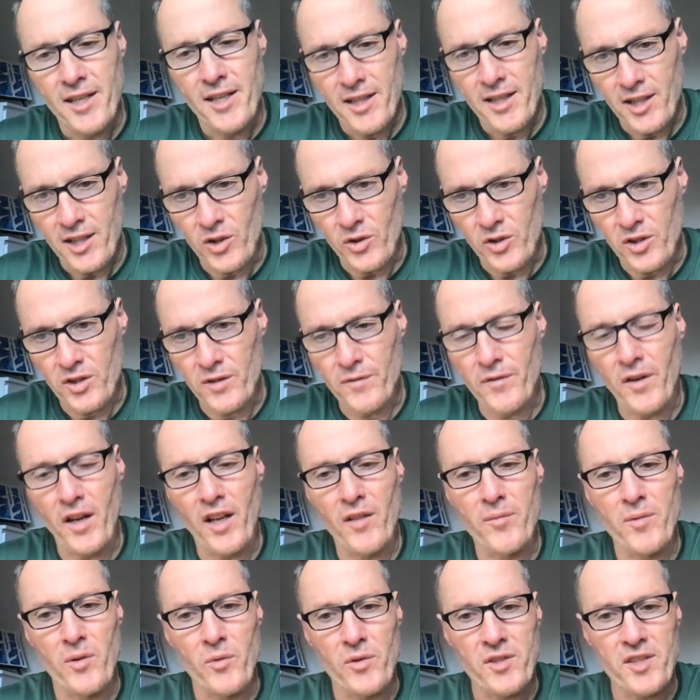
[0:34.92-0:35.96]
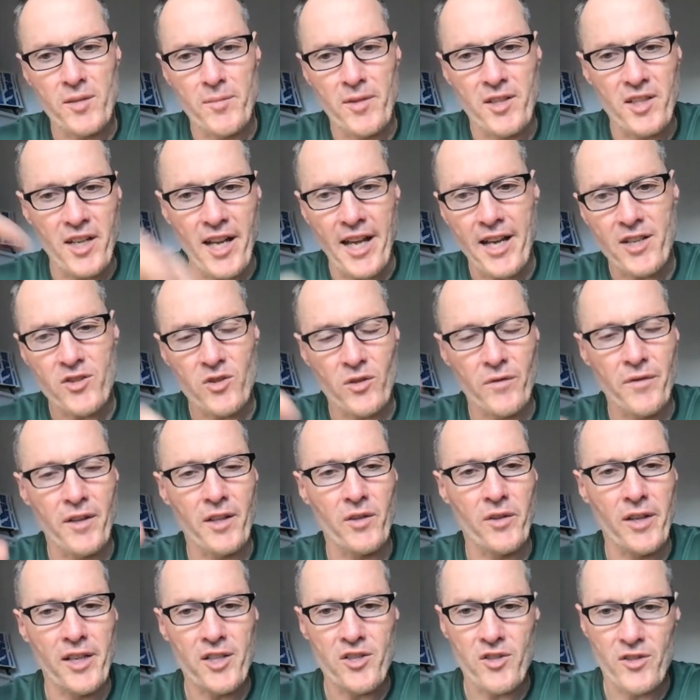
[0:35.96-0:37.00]
you know your involvement with some international
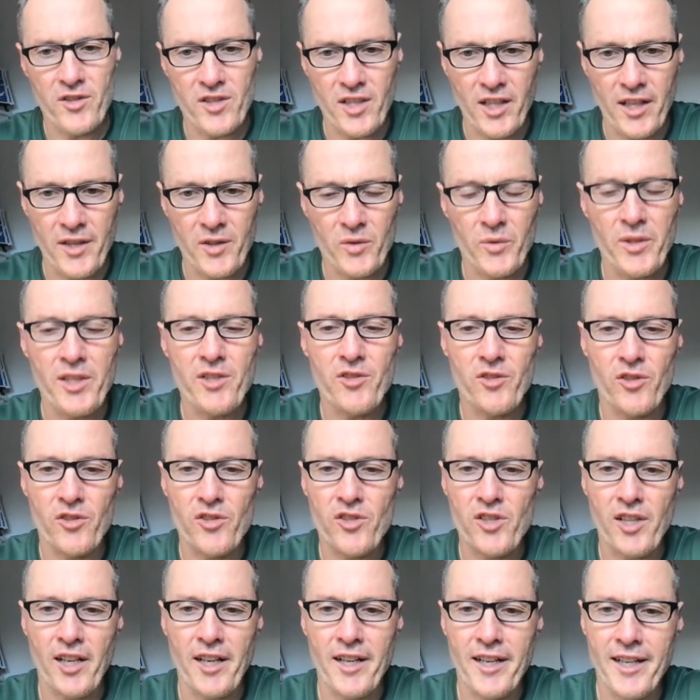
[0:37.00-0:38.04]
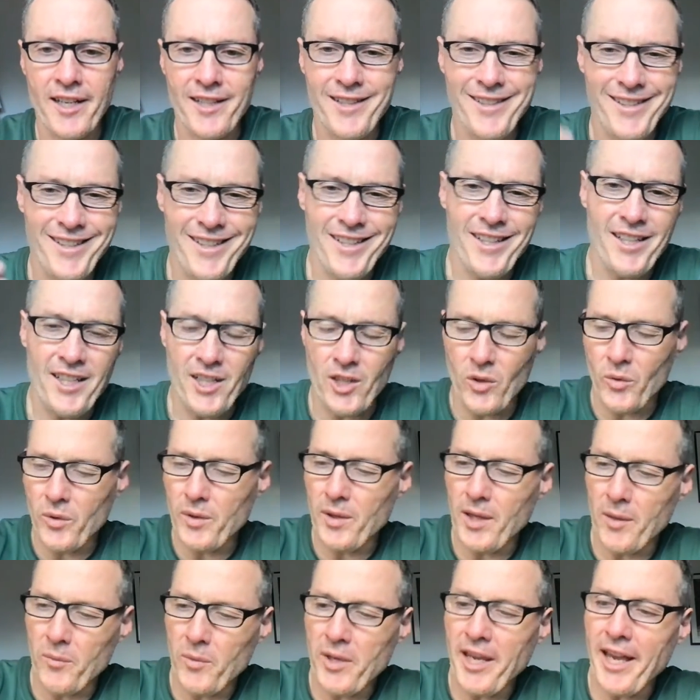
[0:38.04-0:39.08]
federations and on the research side and you know
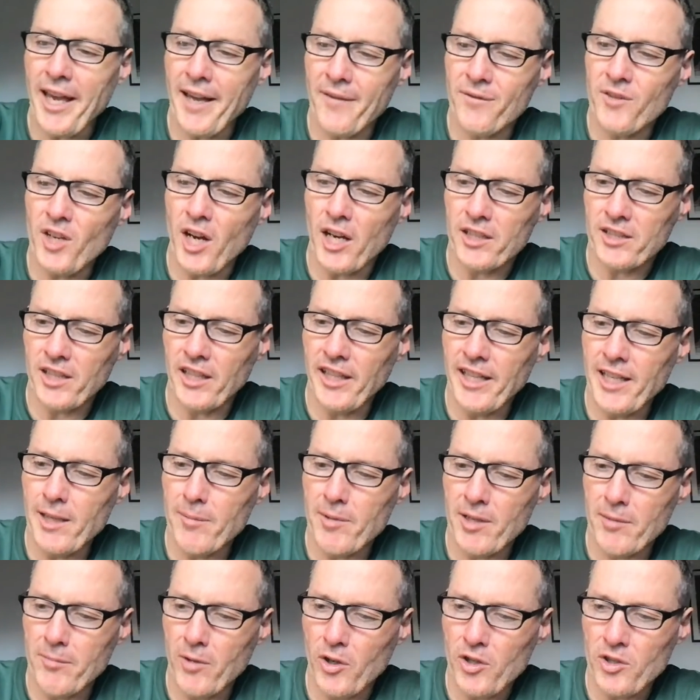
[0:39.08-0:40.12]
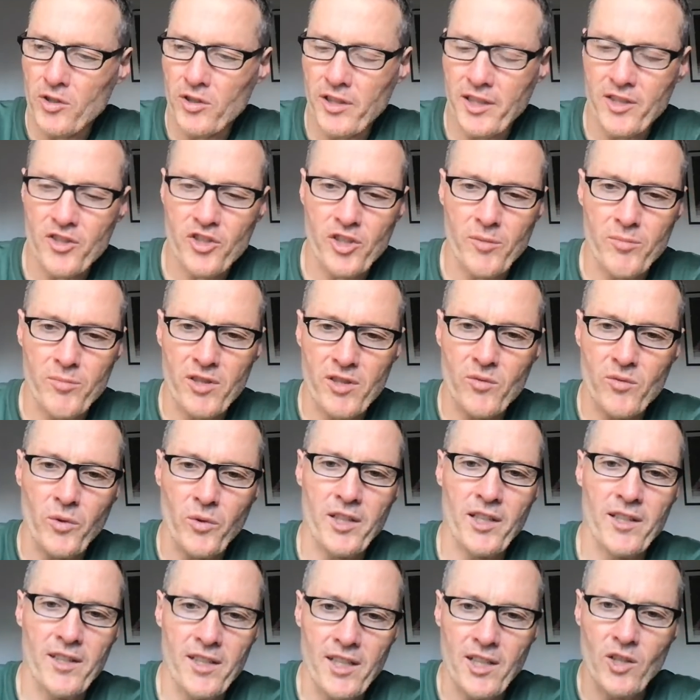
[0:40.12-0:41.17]
and we have talked a little bit about your leadership just
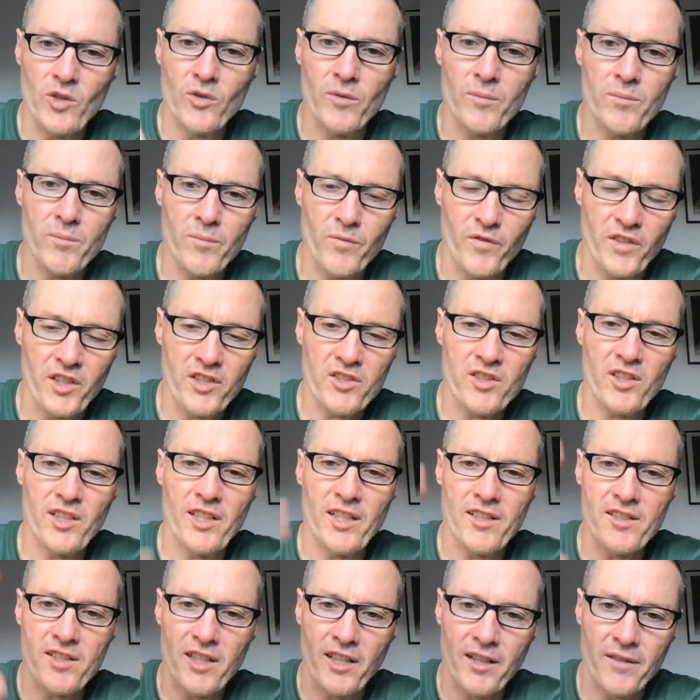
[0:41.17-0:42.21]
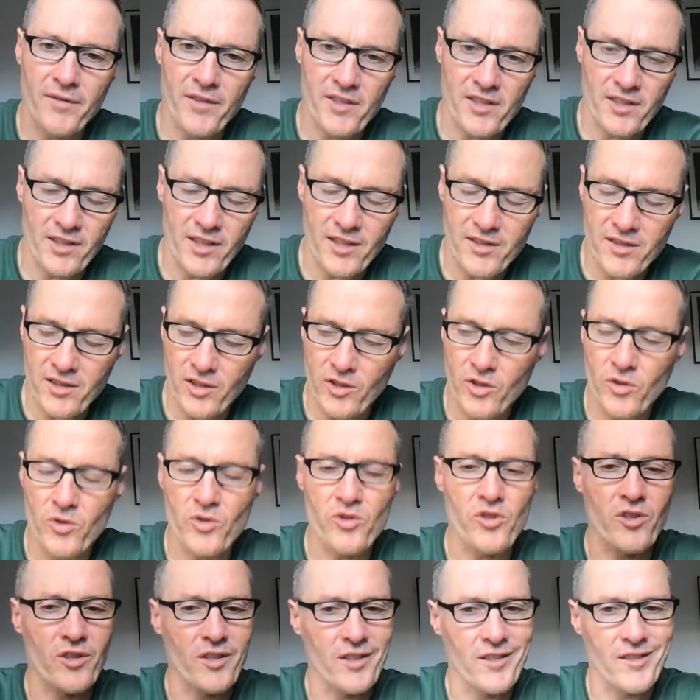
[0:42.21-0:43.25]
within the university itself as an
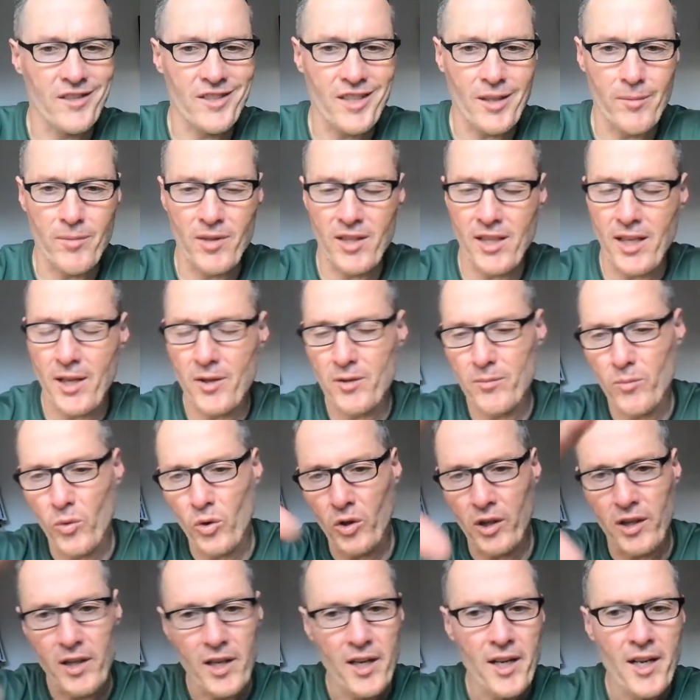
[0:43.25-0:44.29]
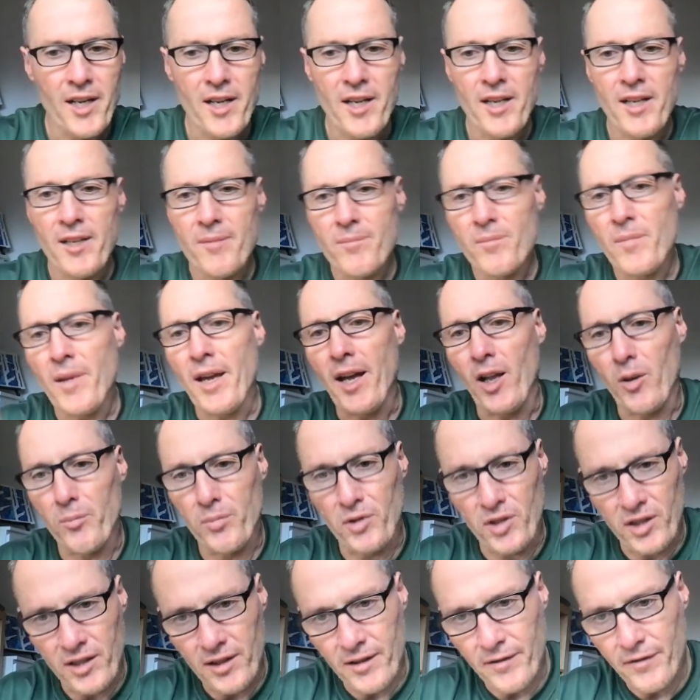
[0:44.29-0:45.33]
institution and some of the other more
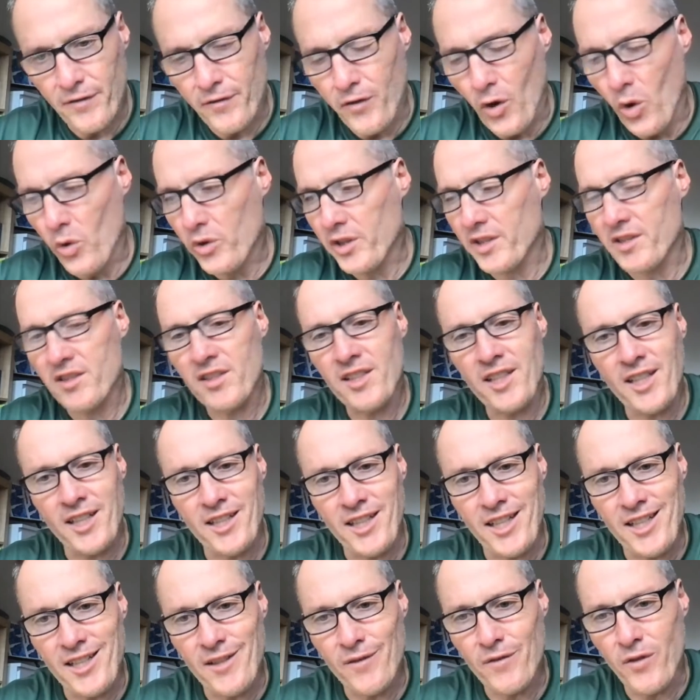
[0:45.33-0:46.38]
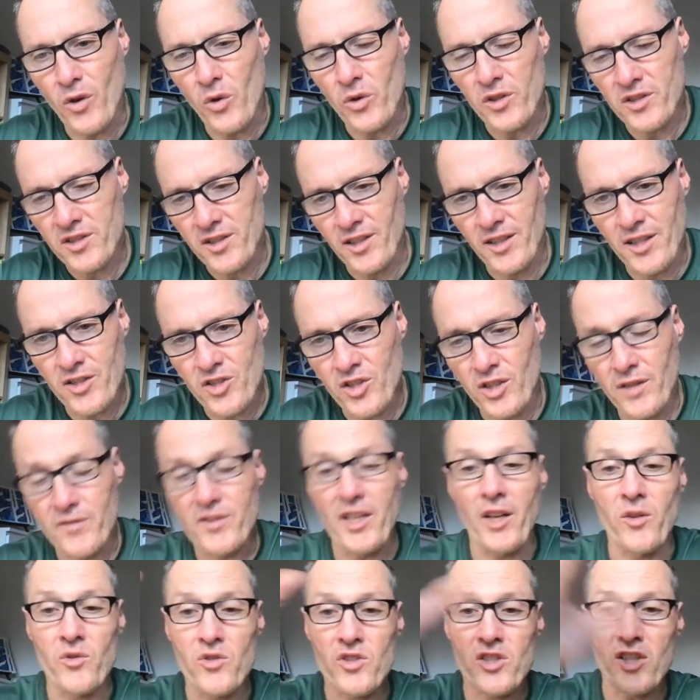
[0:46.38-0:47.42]
alberta focused canadian focused initiatives
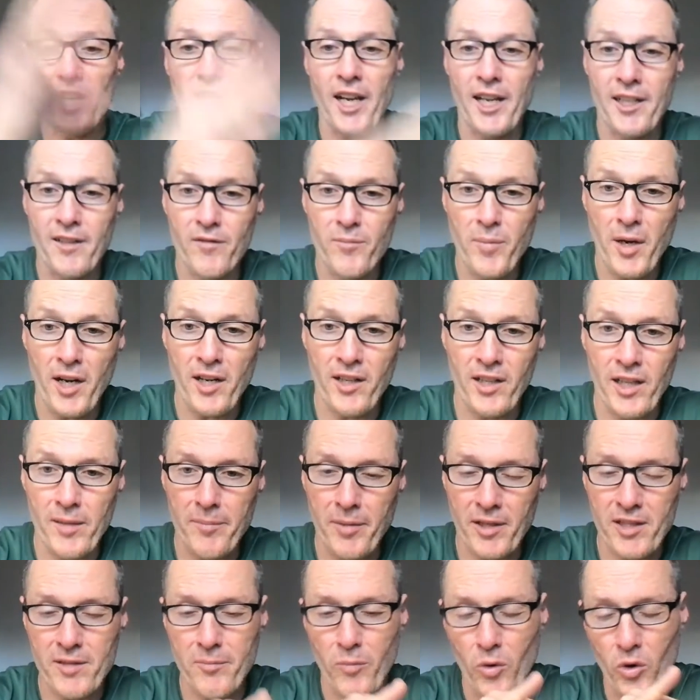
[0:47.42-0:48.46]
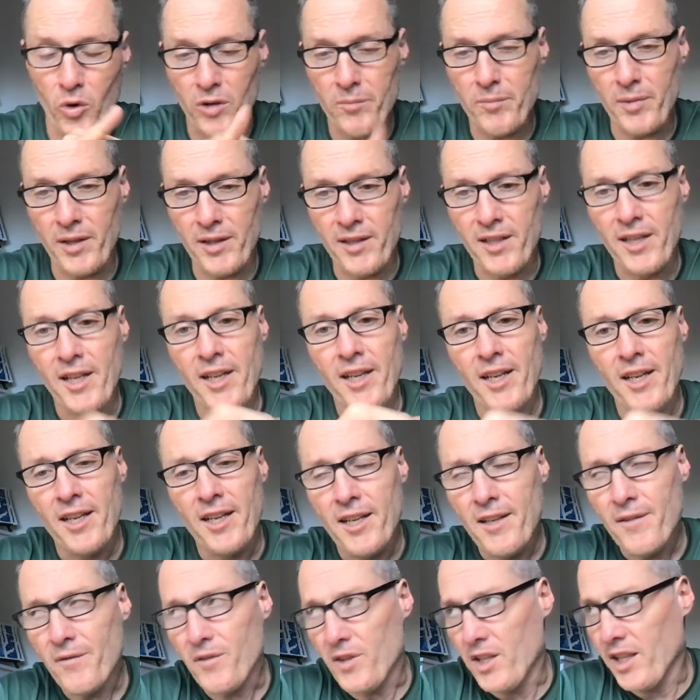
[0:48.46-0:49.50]
outside of paralympic sport but
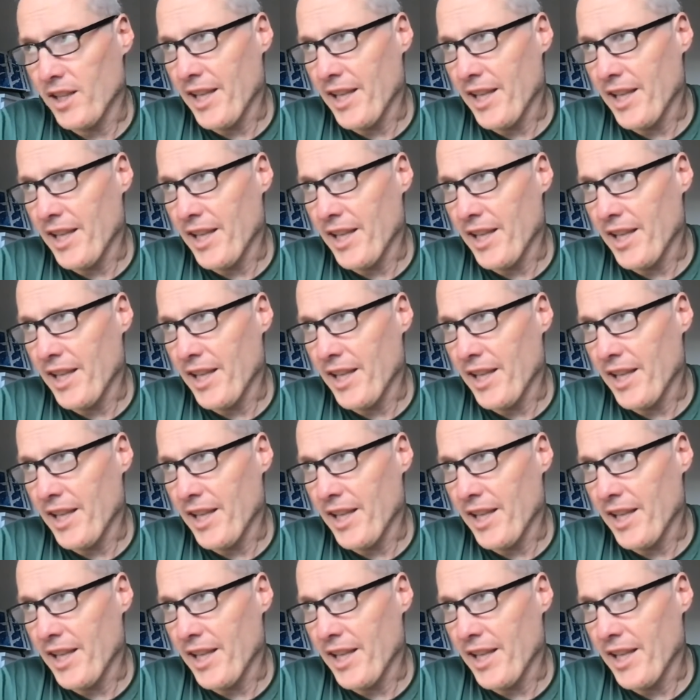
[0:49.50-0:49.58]
sure the